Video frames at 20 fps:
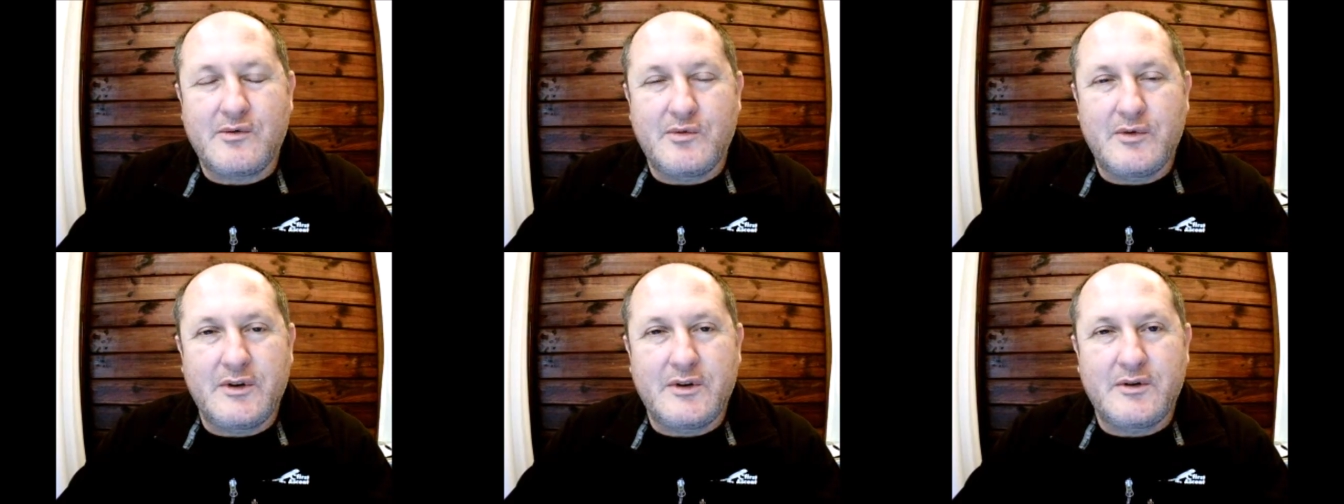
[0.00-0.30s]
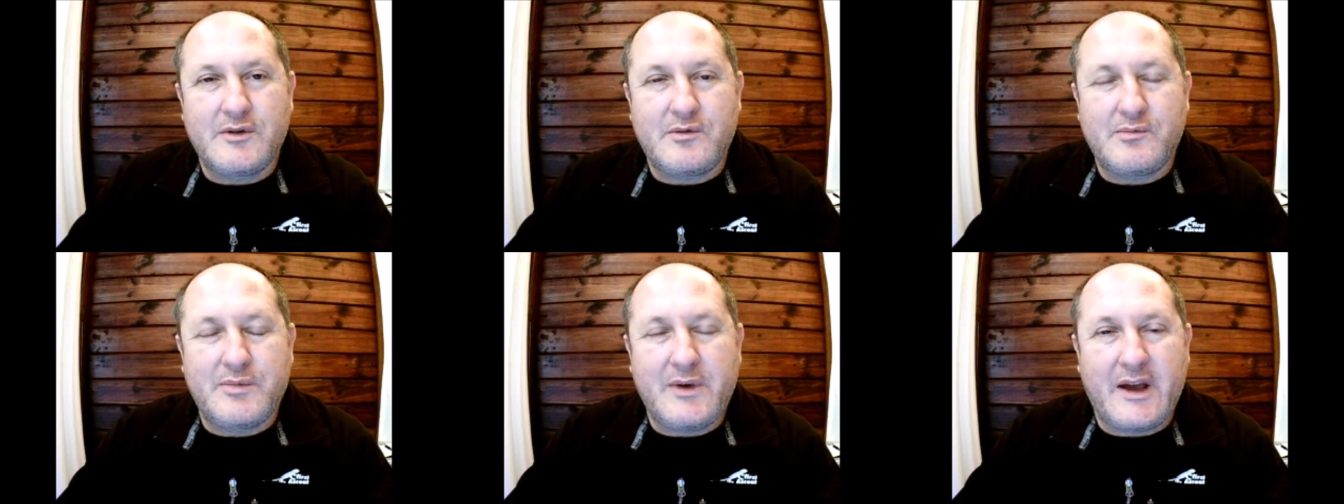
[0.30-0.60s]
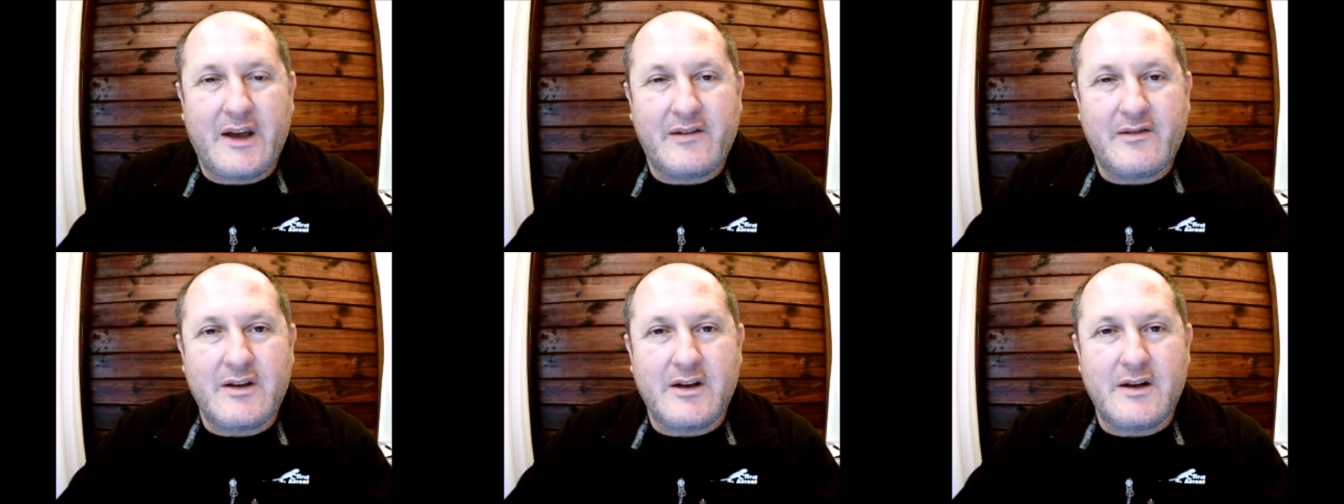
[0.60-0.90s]
we'll be
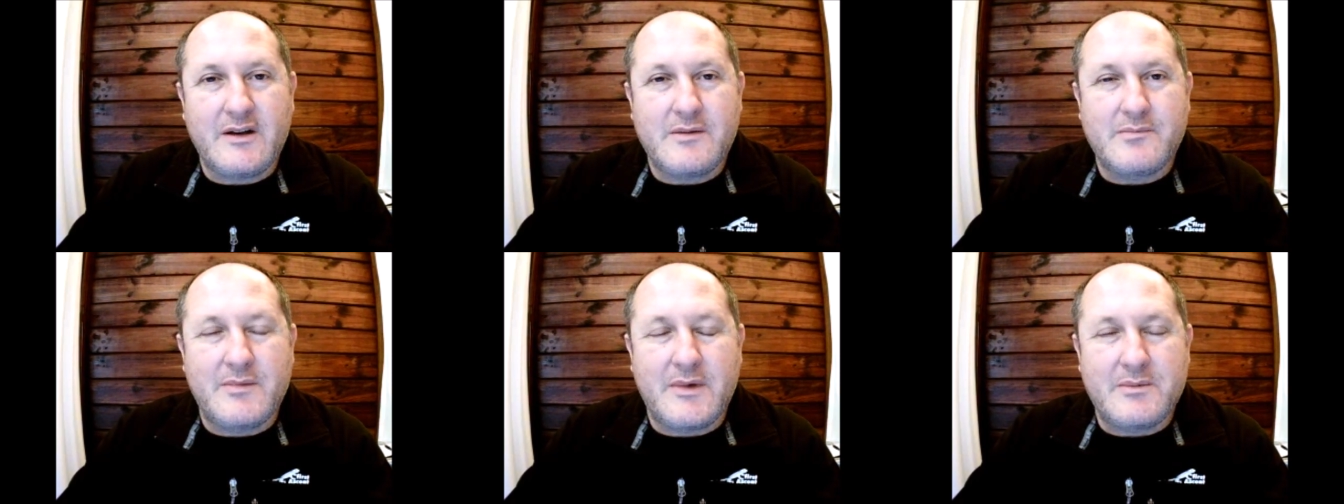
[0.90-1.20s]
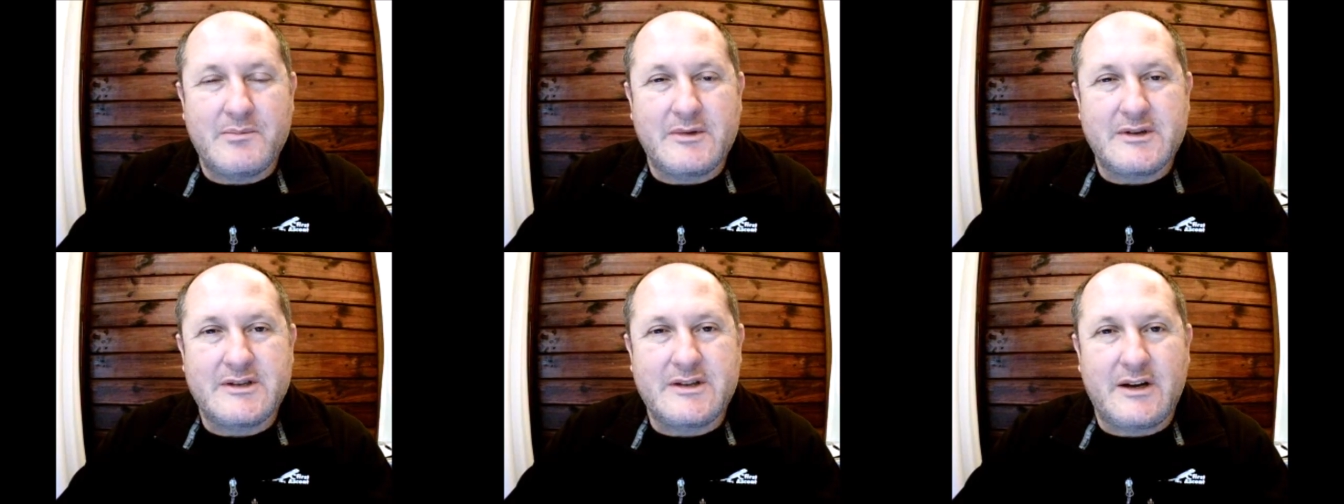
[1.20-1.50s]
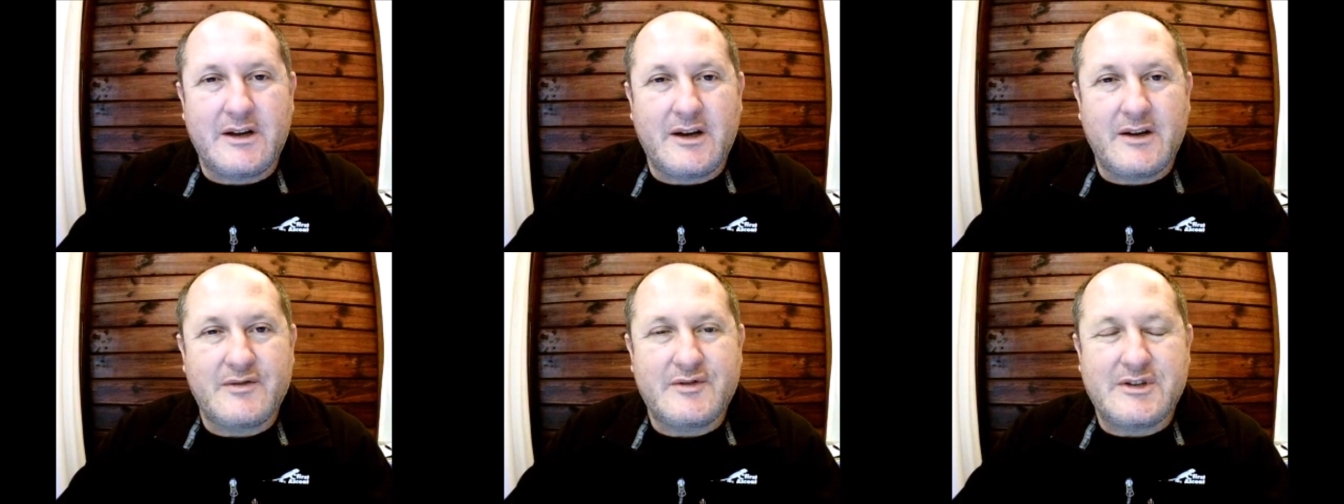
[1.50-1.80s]
having a members
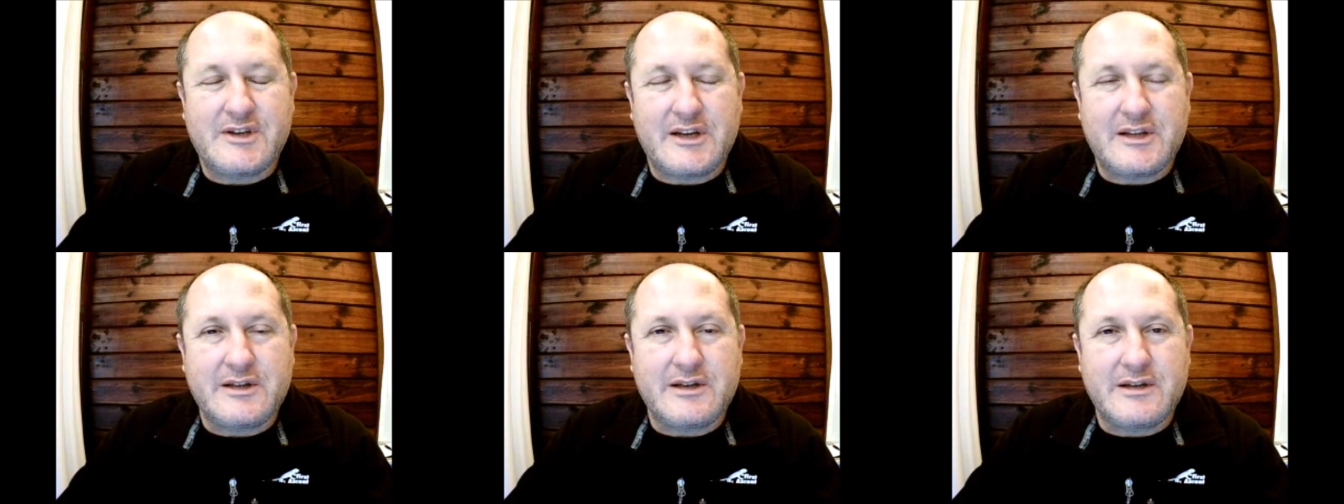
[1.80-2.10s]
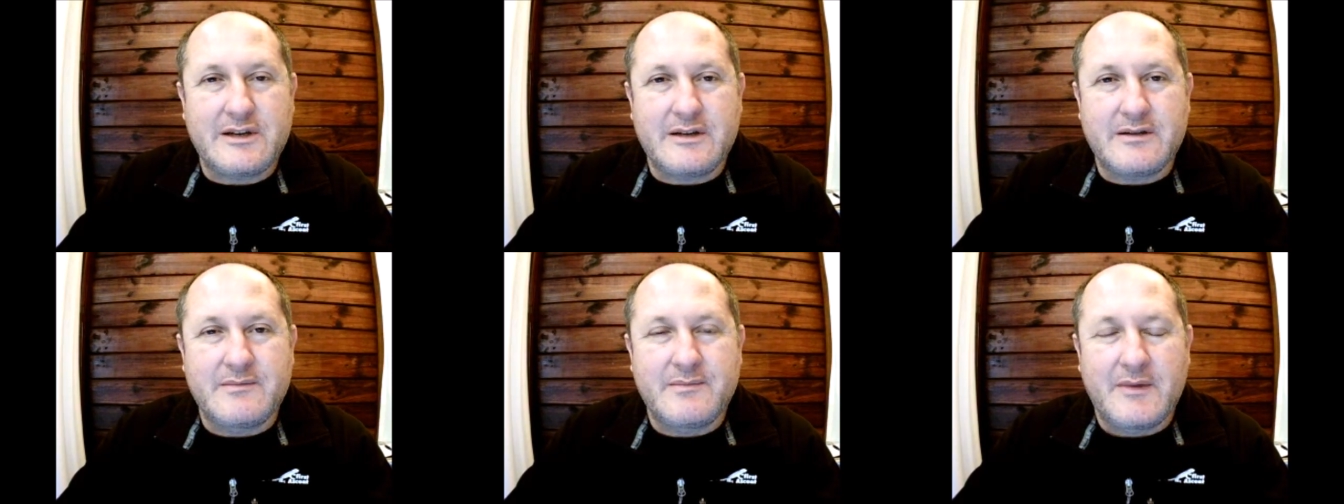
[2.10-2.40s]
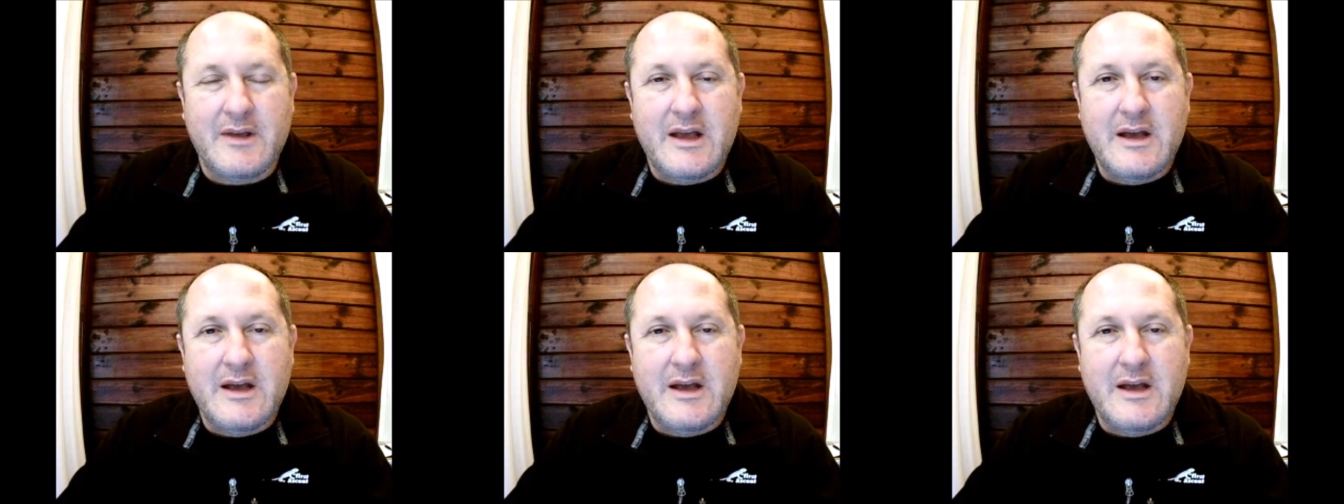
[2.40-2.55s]
live chat again.